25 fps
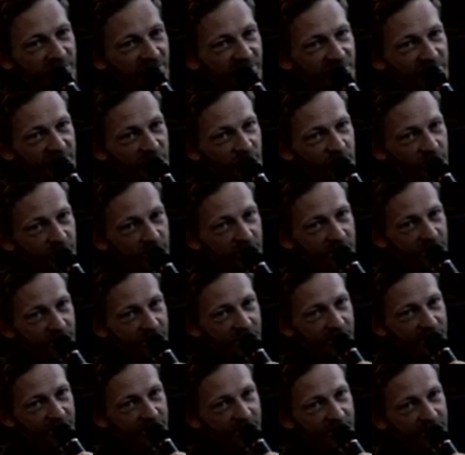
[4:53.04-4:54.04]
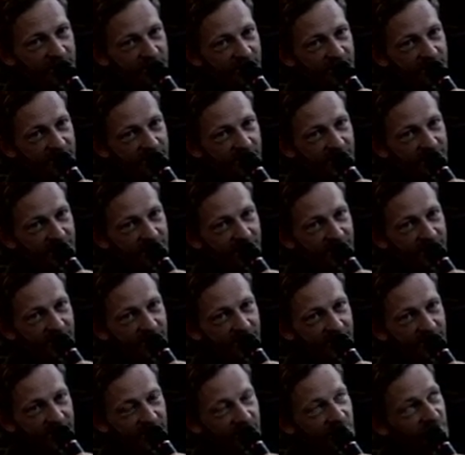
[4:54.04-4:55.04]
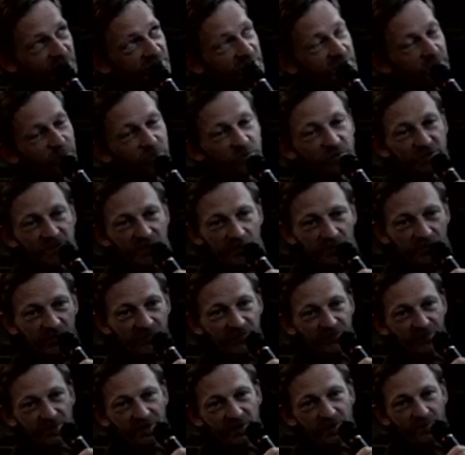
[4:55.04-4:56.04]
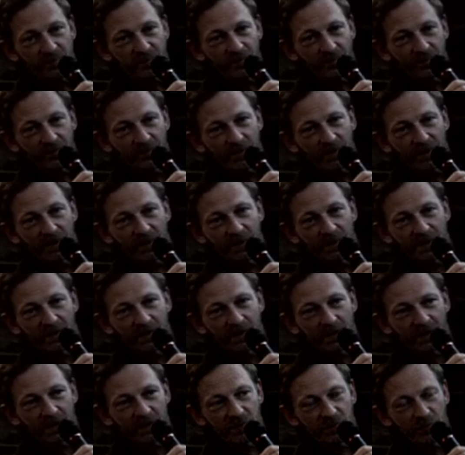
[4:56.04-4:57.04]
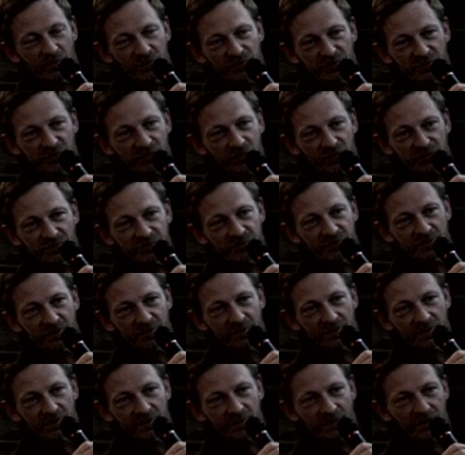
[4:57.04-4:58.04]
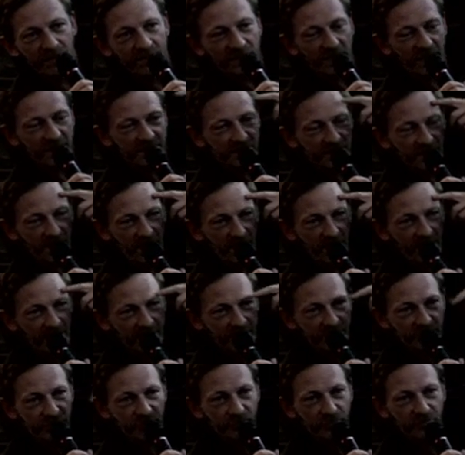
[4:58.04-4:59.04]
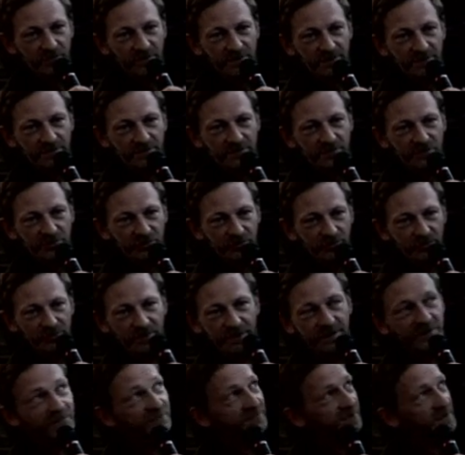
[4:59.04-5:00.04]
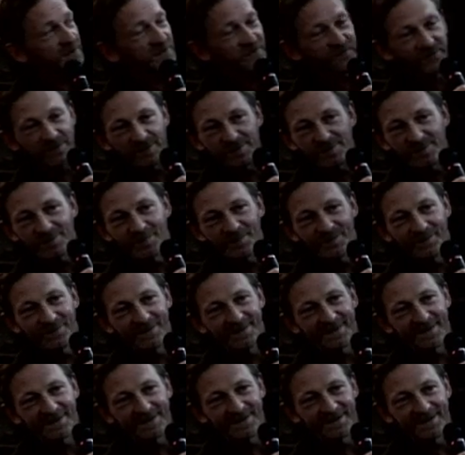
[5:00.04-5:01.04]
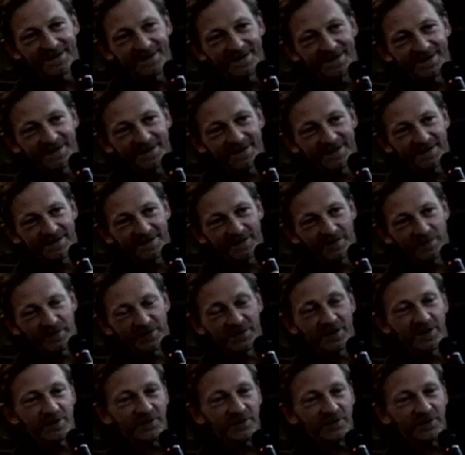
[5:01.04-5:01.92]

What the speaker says: the film. You see, but the other film, it was just an idea I had during the shooting of this film, but the